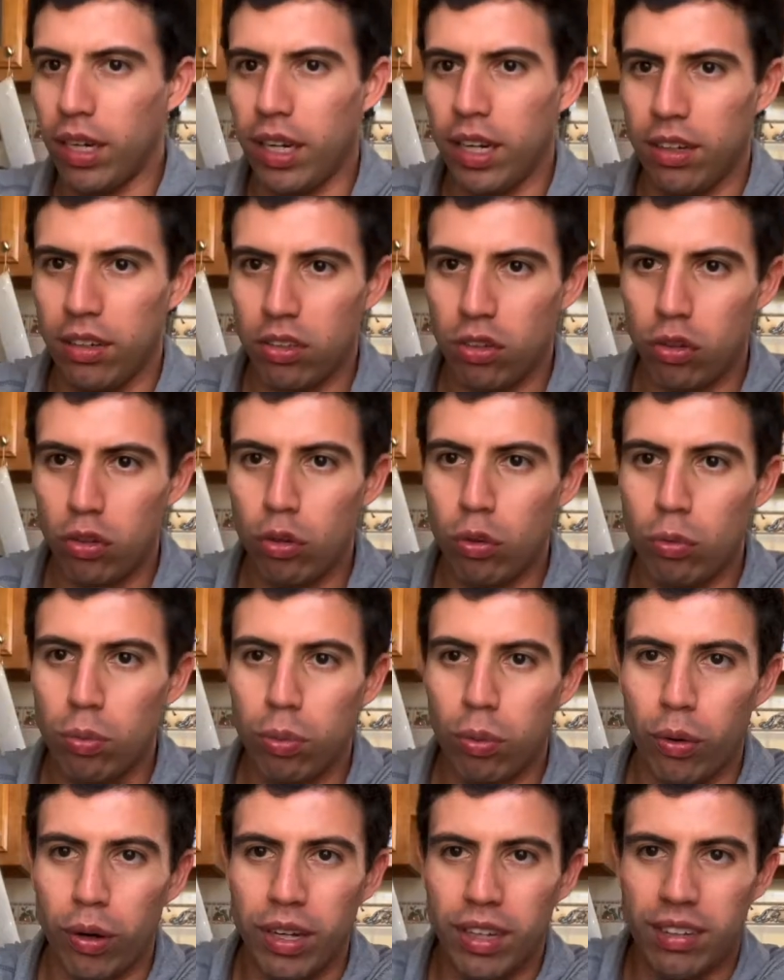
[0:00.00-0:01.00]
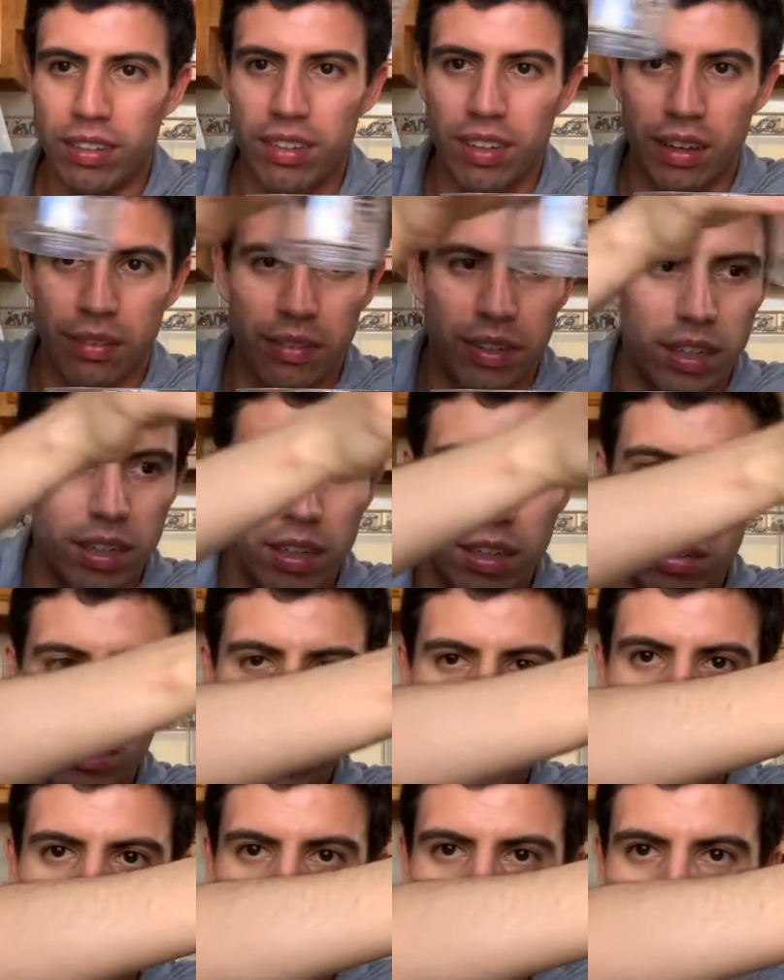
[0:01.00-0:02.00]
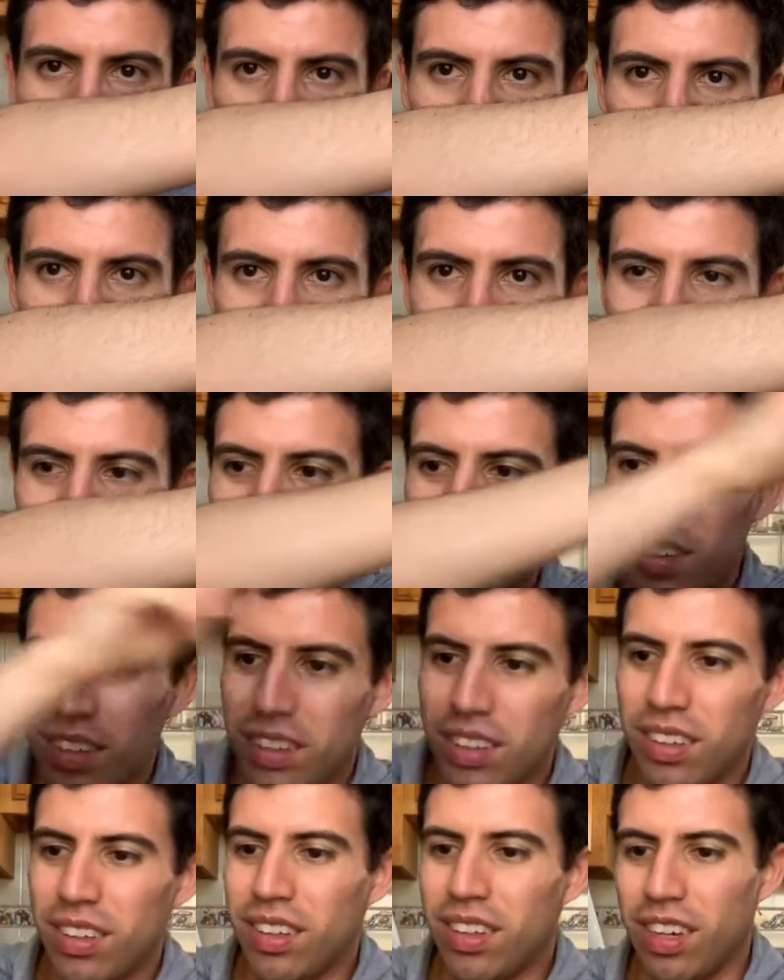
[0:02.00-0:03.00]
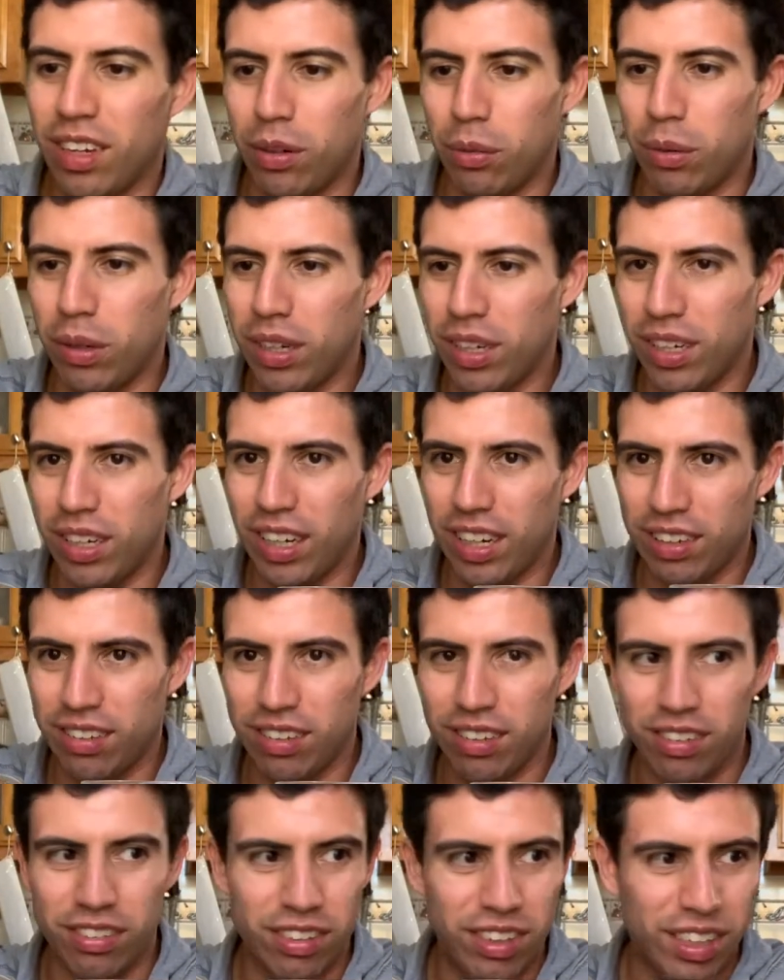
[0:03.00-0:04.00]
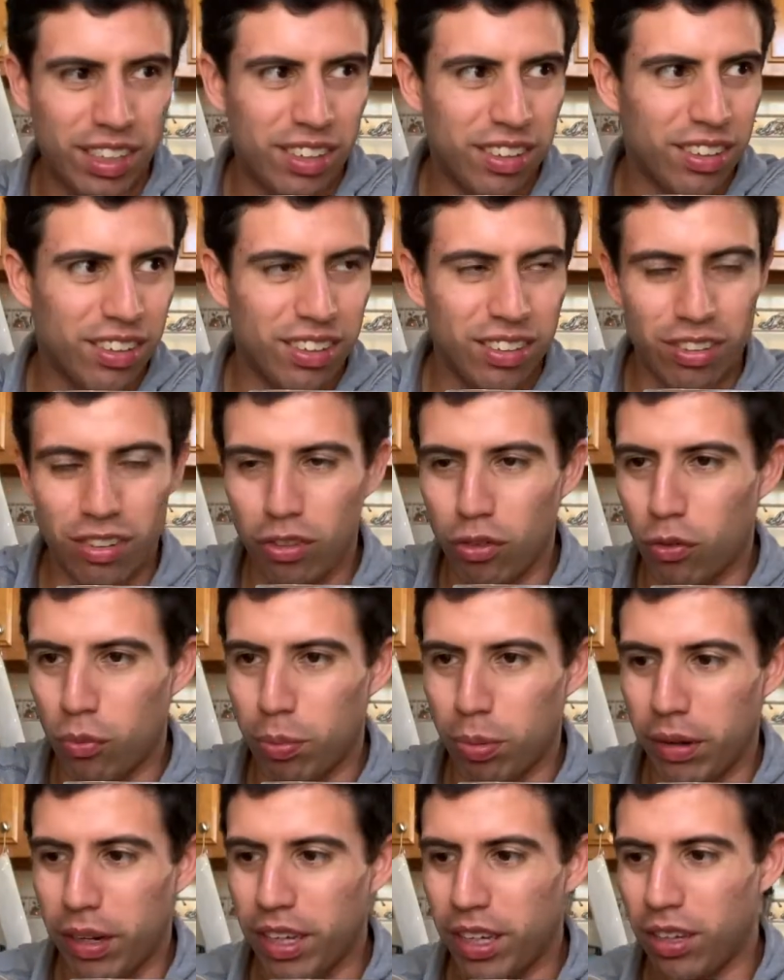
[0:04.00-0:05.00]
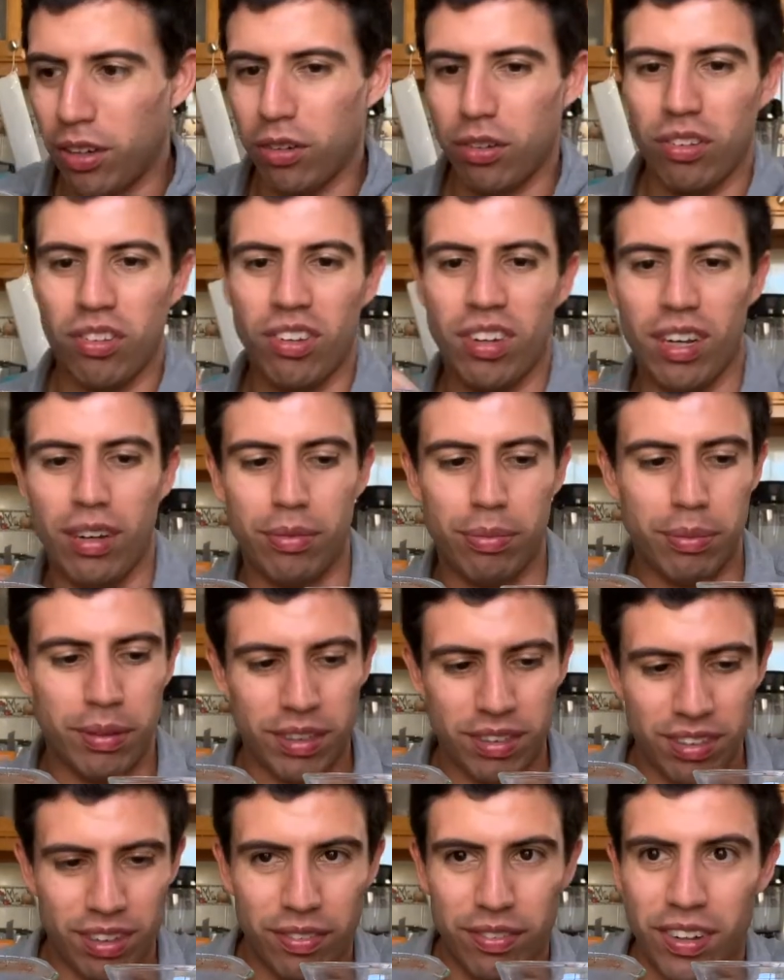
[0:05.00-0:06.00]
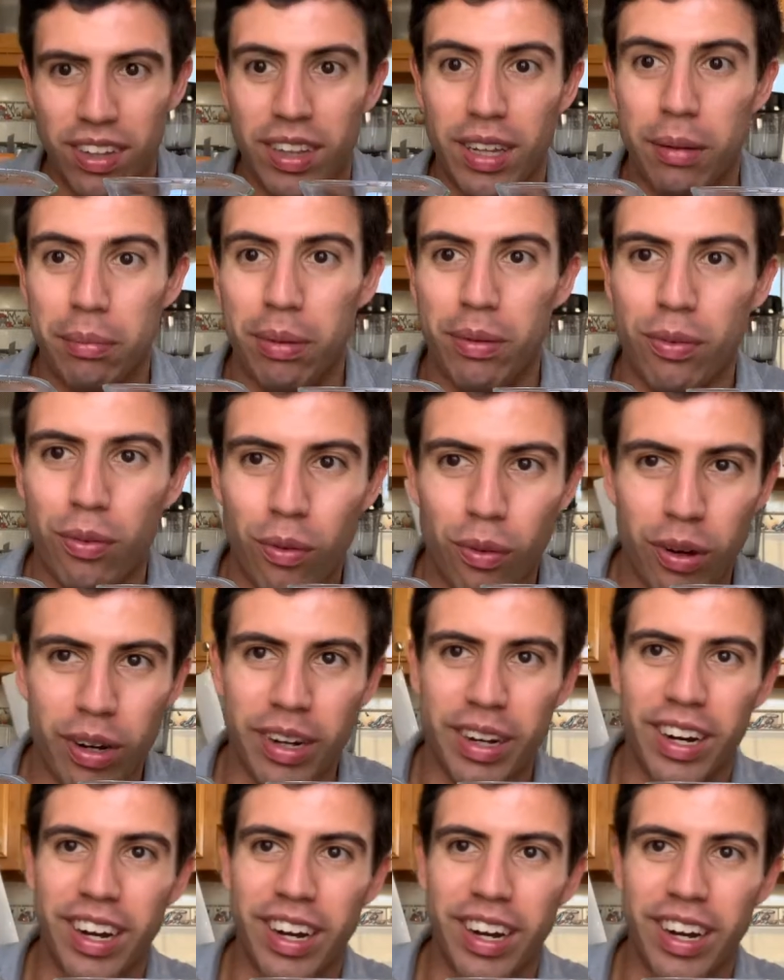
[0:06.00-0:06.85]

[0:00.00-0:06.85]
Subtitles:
It's 2.7. Here, take this. I don't want to accidentally break your stuff, because I've done that before.